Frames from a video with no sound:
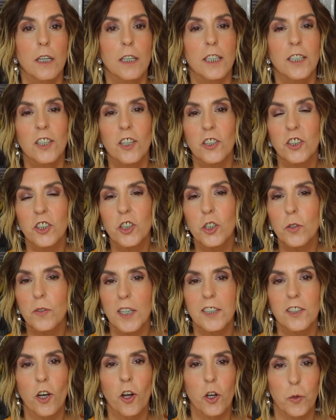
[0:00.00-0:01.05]
You don't do
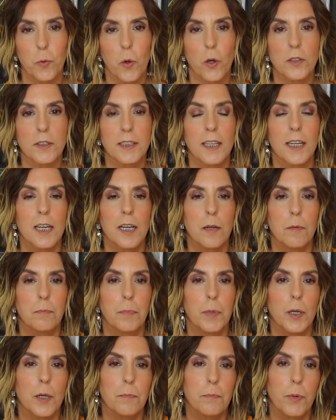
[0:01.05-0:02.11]
this all at once,
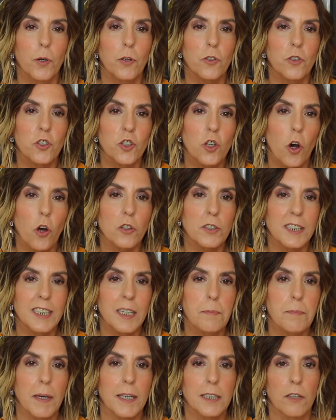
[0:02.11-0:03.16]
but put short
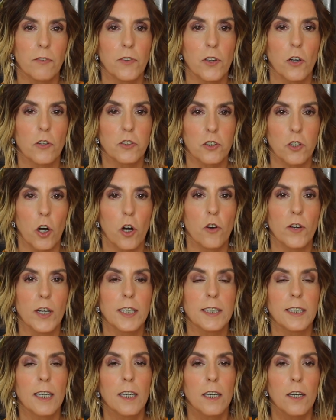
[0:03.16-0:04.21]
snippets of your
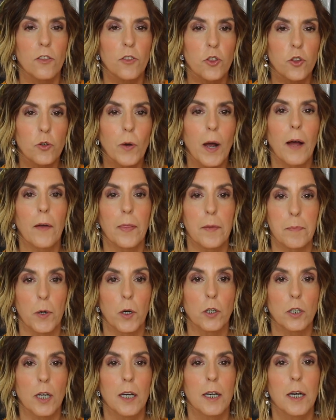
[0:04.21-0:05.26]
stories throughout the
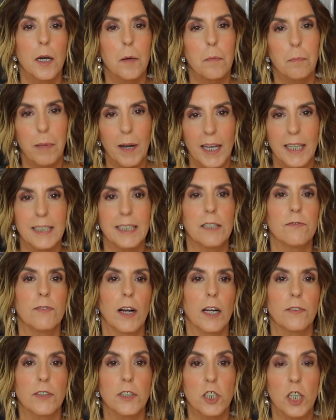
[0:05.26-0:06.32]
book, placed in
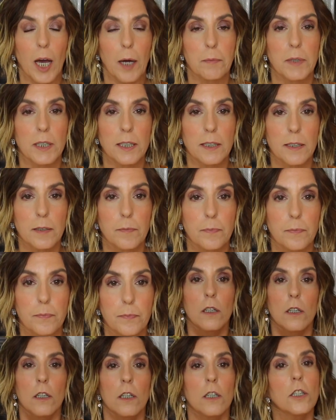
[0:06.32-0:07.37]
relevant chapters.
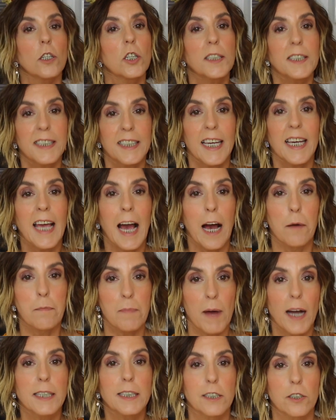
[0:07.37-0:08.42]
You can see how
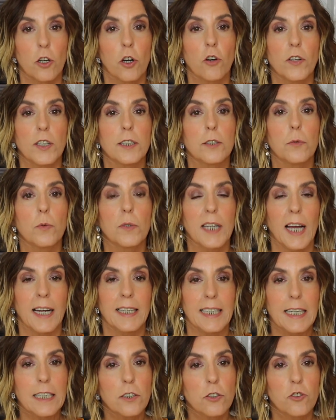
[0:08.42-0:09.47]
my stories would add
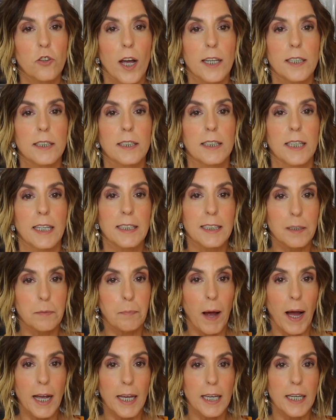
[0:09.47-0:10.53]
interest,
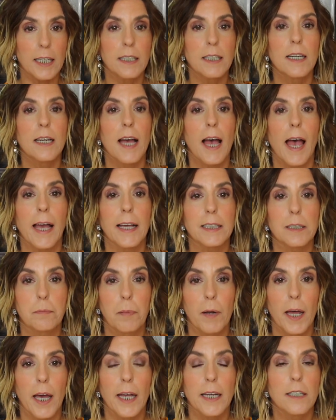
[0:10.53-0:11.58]
inspire,
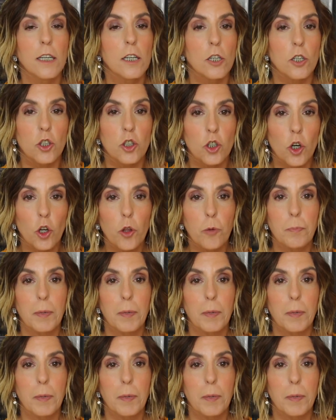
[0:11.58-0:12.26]
explain, show the